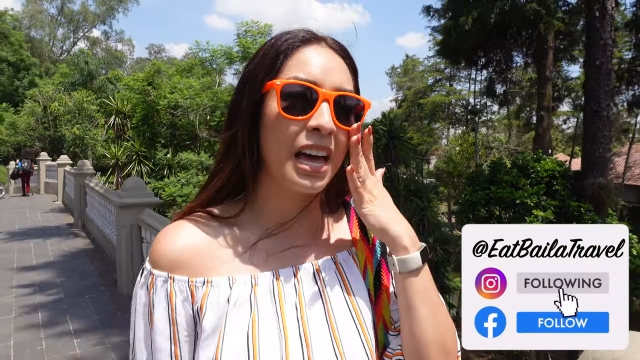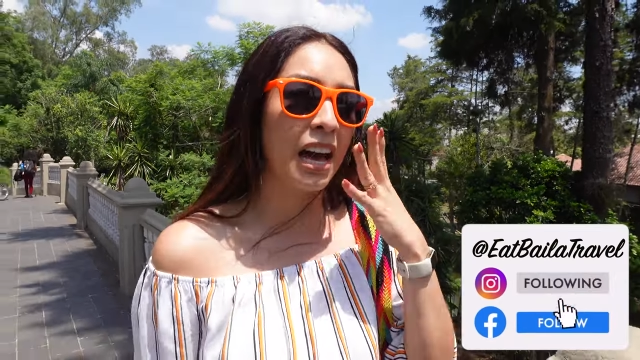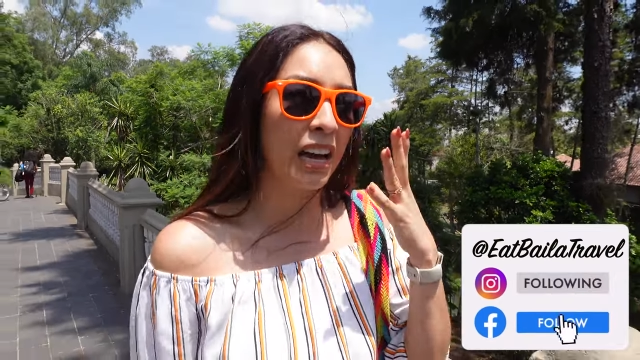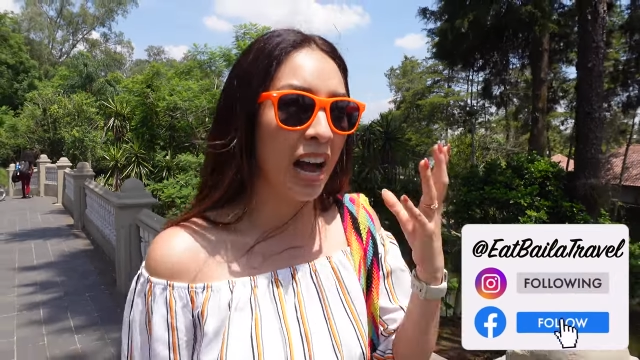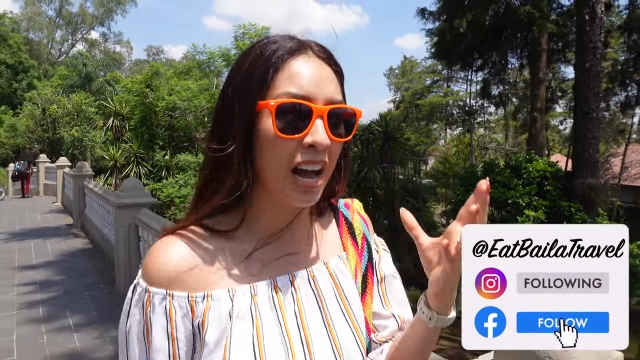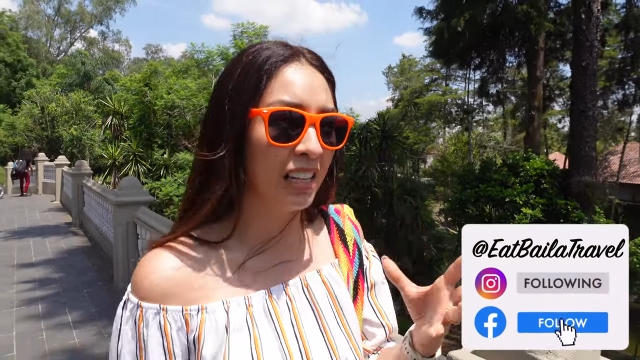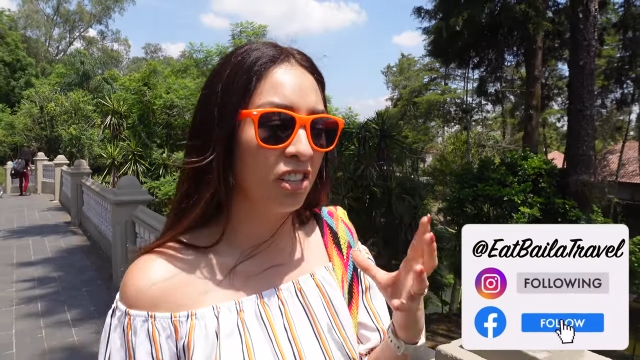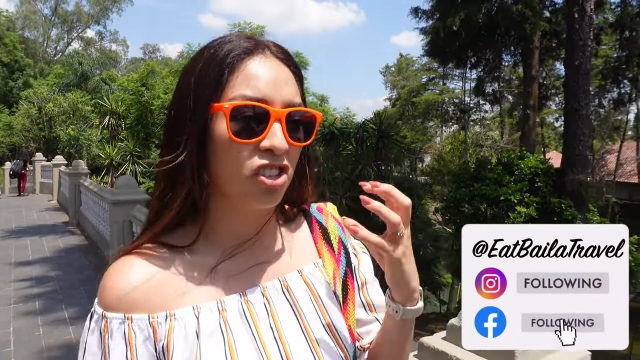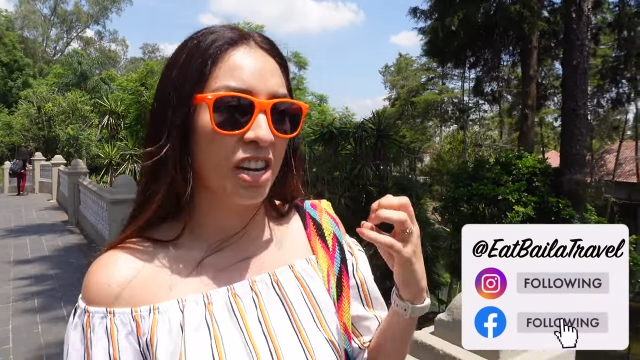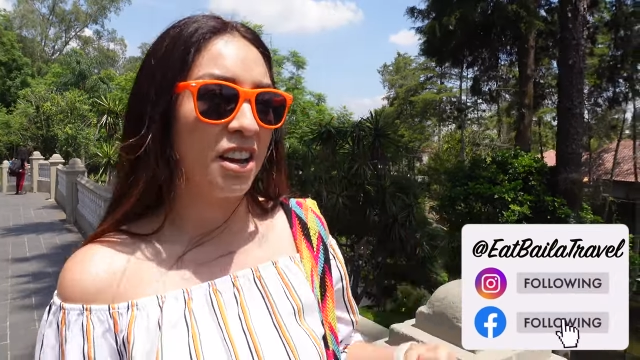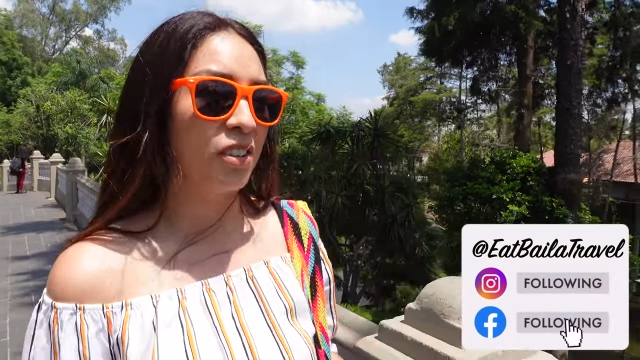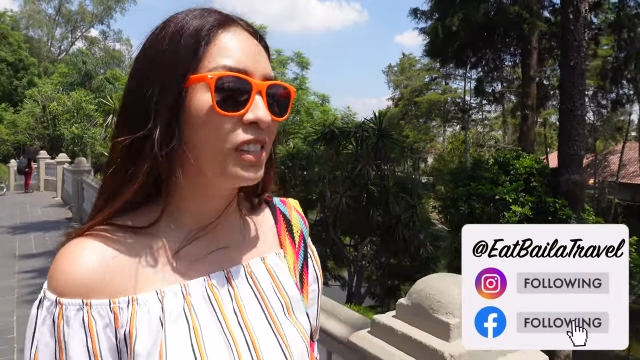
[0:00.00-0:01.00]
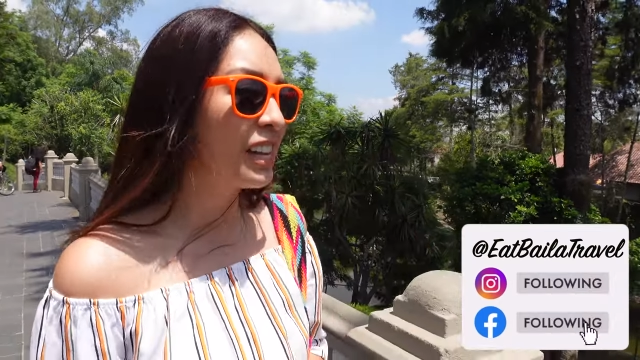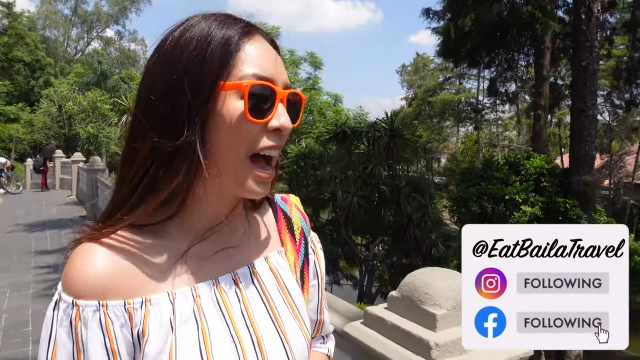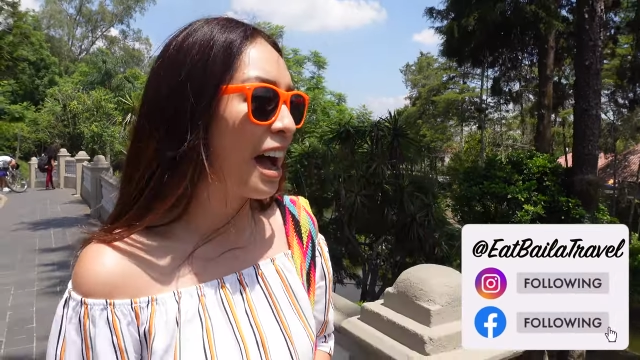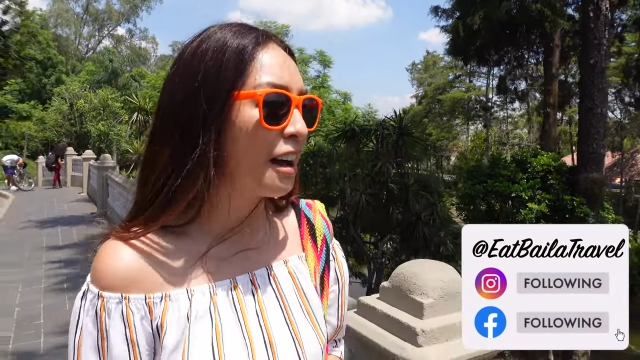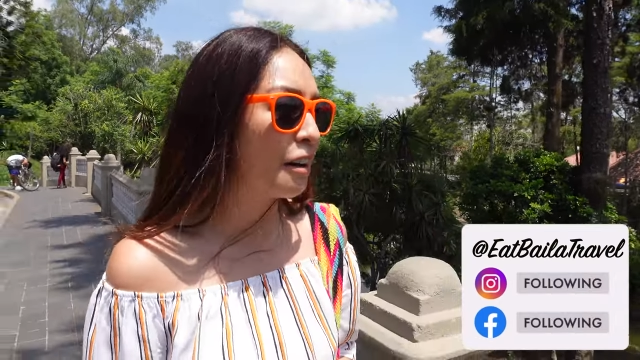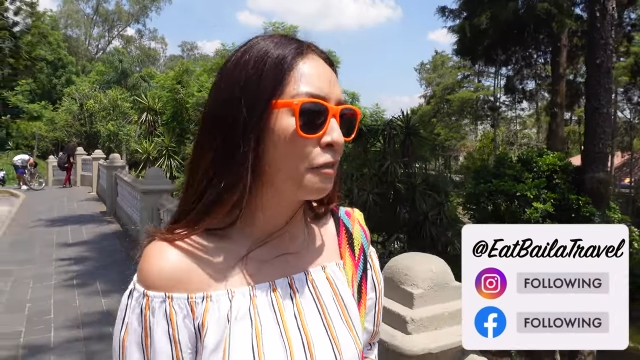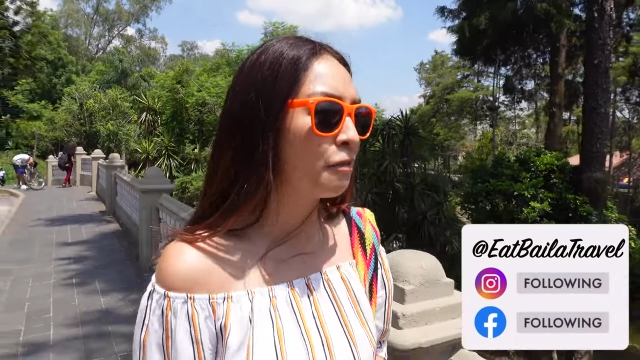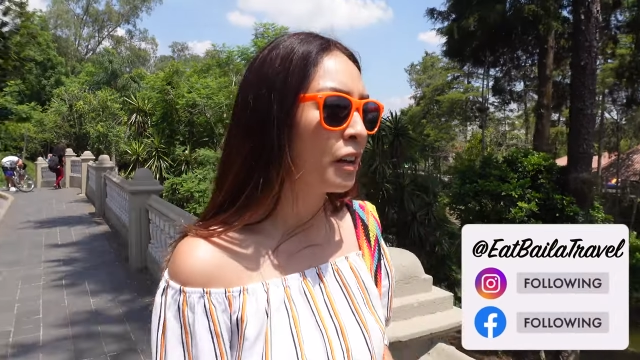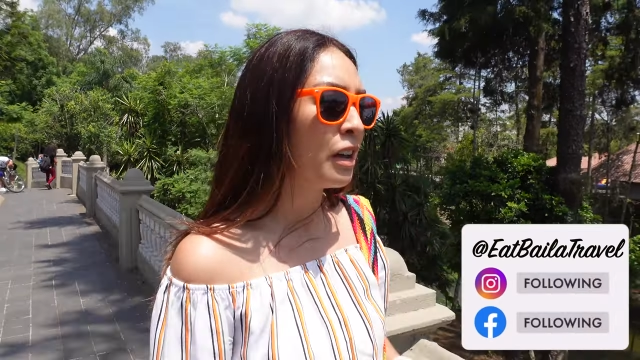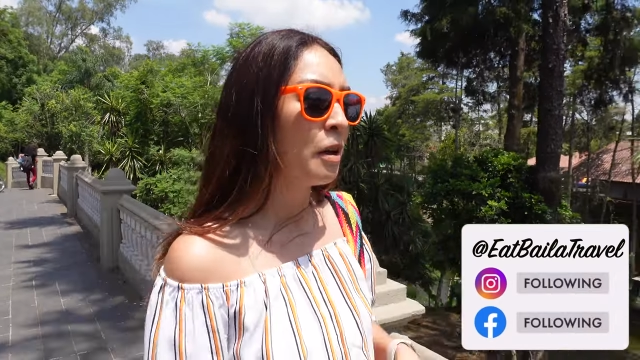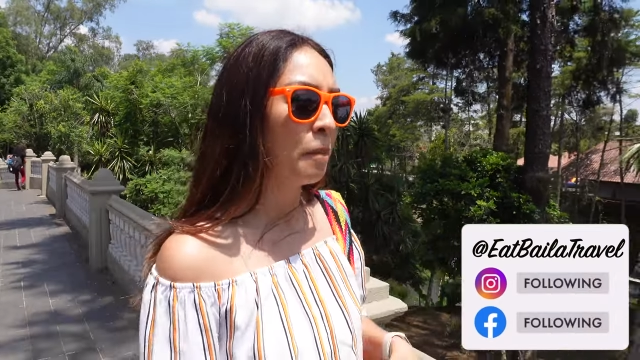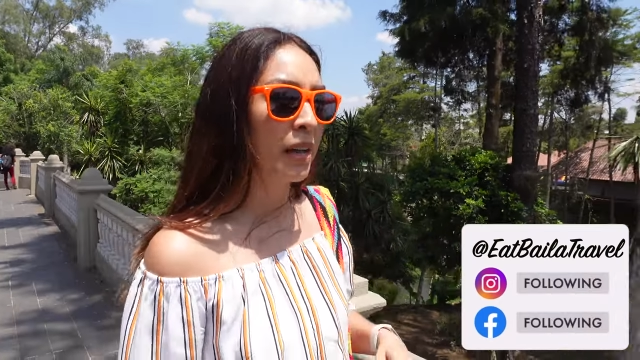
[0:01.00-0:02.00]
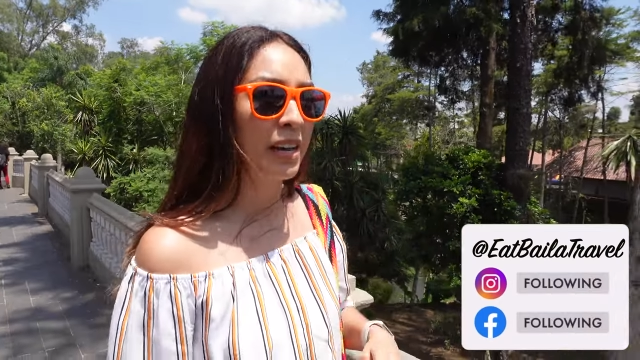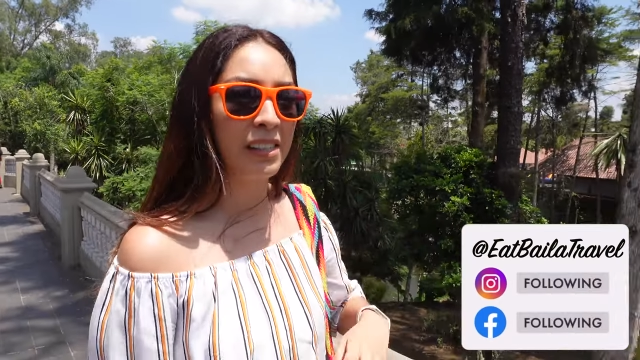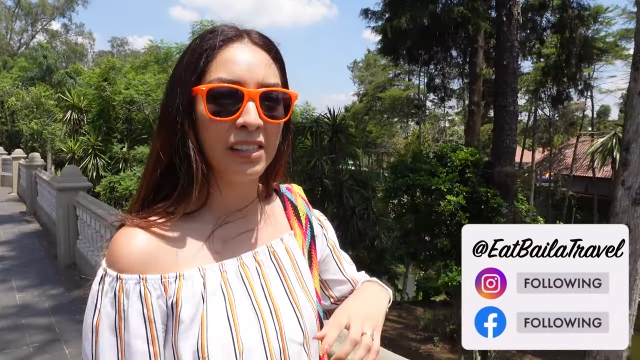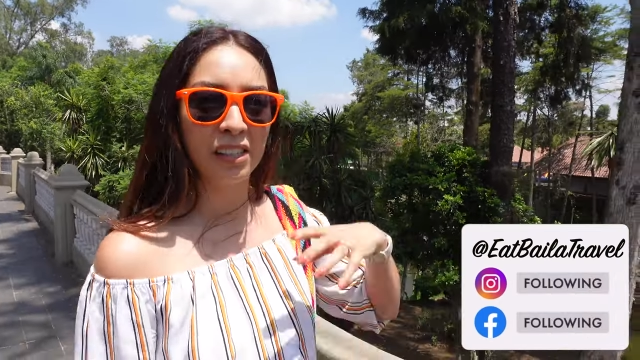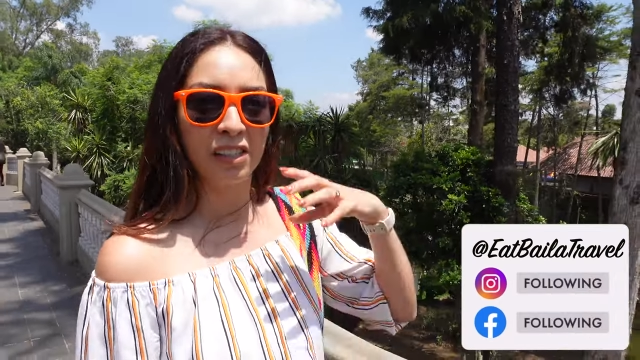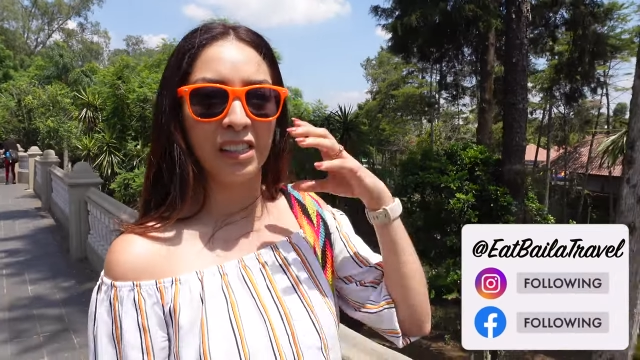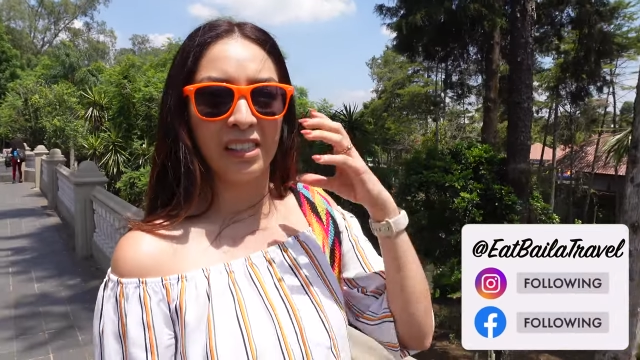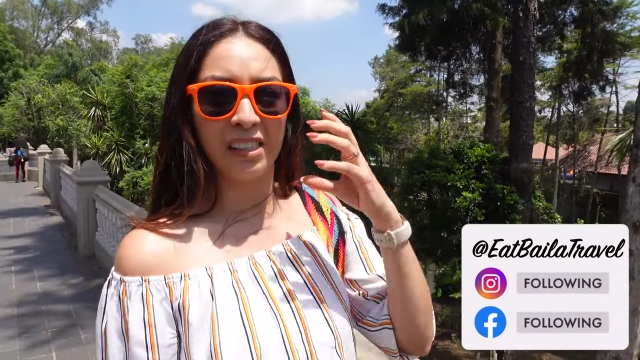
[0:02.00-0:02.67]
college towns have because it's a